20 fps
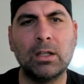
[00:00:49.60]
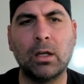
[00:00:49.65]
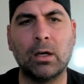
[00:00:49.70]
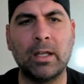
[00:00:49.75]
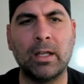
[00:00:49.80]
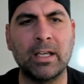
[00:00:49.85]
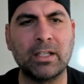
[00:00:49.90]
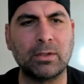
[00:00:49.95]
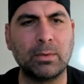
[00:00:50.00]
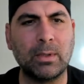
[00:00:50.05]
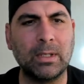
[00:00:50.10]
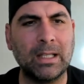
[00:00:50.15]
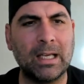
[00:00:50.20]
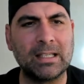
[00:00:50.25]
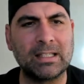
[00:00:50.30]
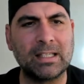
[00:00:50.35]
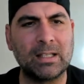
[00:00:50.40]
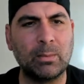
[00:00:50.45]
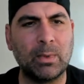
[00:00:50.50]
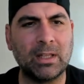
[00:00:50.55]
little history
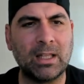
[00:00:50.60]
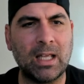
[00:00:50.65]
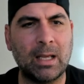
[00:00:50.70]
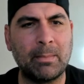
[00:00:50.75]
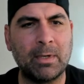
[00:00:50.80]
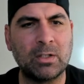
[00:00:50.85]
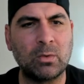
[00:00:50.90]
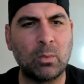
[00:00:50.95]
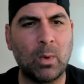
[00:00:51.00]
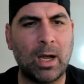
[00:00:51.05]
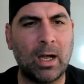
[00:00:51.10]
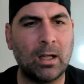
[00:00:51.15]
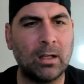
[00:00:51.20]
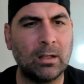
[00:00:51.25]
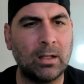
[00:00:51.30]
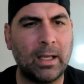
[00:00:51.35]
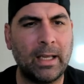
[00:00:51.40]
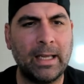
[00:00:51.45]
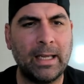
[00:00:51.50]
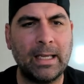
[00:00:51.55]
lesson with them as
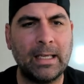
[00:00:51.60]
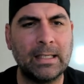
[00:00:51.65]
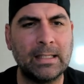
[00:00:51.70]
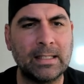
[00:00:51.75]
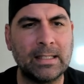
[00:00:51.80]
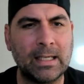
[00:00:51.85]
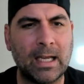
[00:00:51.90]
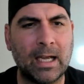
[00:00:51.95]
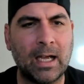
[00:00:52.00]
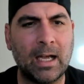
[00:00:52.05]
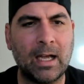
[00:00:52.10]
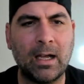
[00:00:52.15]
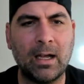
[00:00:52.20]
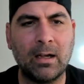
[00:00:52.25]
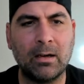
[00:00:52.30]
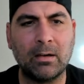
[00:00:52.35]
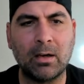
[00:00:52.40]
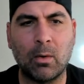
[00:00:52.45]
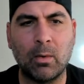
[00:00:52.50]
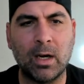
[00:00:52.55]
well, and
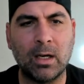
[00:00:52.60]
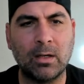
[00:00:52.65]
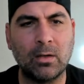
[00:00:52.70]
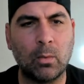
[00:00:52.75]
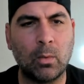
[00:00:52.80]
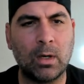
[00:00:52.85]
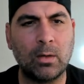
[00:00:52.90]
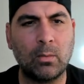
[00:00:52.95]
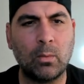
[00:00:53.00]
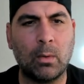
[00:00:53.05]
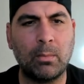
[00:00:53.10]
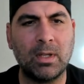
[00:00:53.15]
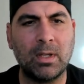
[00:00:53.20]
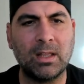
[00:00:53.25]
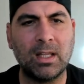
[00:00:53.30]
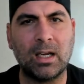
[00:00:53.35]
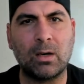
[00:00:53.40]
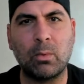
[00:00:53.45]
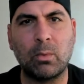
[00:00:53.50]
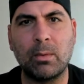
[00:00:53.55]
going into what we
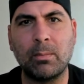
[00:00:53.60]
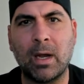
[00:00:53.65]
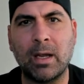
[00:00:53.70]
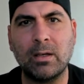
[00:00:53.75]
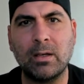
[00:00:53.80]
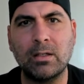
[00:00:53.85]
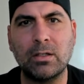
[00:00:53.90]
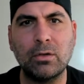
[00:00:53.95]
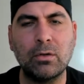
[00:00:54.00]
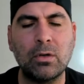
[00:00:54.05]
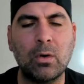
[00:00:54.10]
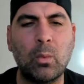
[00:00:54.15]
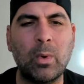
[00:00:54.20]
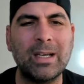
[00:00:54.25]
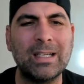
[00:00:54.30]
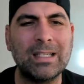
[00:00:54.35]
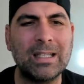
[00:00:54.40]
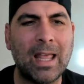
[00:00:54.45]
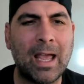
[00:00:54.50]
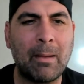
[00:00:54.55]
think we might do to
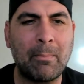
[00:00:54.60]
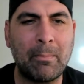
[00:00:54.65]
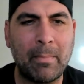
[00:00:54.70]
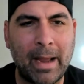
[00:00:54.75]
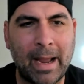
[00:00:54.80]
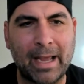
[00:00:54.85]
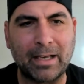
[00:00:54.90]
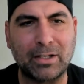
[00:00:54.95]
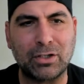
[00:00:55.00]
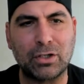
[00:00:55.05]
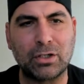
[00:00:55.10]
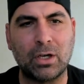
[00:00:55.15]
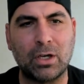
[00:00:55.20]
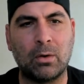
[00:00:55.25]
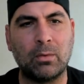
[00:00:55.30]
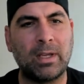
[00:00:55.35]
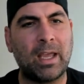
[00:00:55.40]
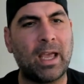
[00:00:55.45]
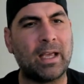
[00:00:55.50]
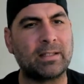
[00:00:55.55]
win that match.
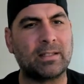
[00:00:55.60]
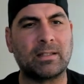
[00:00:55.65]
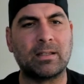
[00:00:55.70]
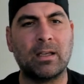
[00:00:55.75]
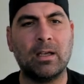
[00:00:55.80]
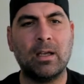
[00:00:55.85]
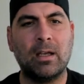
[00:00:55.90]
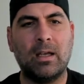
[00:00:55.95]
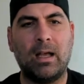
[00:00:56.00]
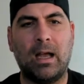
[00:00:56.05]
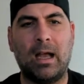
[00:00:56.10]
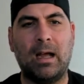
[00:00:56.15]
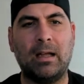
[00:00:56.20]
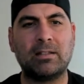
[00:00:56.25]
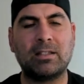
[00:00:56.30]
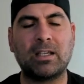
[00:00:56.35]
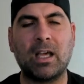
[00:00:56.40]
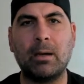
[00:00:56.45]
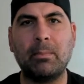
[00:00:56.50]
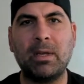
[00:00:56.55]
So, yes,
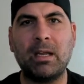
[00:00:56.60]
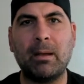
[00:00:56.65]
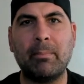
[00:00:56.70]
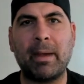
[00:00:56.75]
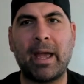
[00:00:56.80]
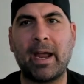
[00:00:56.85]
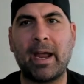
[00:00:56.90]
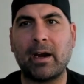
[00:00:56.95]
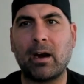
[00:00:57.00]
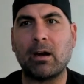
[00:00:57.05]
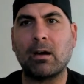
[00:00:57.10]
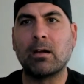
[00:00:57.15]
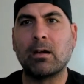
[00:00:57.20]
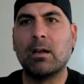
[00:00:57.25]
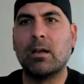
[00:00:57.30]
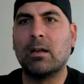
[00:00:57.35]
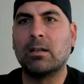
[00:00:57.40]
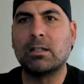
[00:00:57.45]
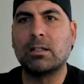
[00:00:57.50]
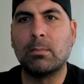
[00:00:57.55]
it's going to be a banger
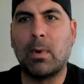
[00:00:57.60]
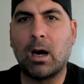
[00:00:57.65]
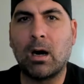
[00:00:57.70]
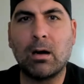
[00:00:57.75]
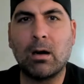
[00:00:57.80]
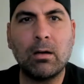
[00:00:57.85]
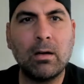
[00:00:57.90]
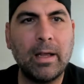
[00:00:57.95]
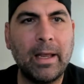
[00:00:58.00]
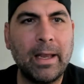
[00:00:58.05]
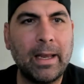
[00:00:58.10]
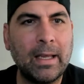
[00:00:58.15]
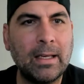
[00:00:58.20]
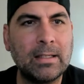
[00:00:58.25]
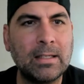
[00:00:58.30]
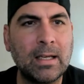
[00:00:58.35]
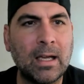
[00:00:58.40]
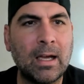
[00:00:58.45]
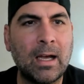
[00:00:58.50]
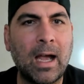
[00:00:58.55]
tomorrow,
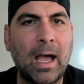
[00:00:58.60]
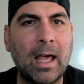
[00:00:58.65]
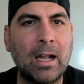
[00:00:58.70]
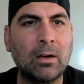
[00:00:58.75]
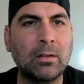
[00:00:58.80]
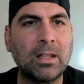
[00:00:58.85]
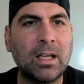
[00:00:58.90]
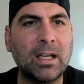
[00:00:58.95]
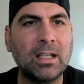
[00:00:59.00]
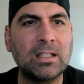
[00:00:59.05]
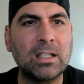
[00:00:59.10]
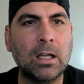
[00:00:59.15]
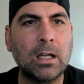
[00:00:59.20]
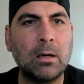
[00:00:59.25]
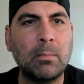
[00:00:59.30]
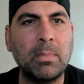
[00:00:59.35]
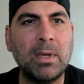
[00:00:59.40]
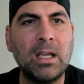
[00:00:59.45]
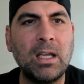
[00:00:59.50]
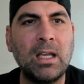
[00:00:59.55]
and I don't think it's going
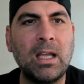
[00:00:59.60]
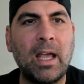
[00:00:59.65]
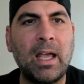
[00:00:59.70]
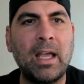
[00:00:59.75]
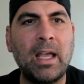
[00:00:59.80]
to be